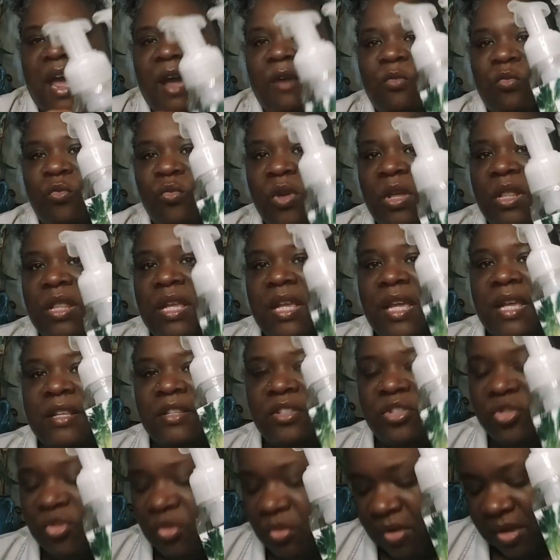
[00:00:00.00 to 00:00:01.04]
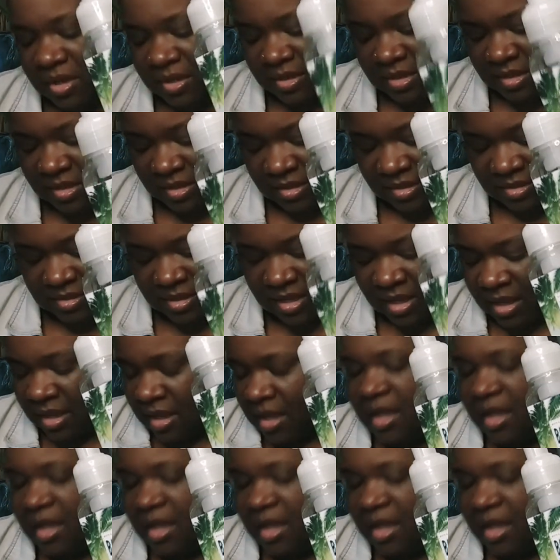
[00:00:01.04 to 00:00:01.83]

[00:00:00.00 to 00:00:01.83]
I really enjoyed this.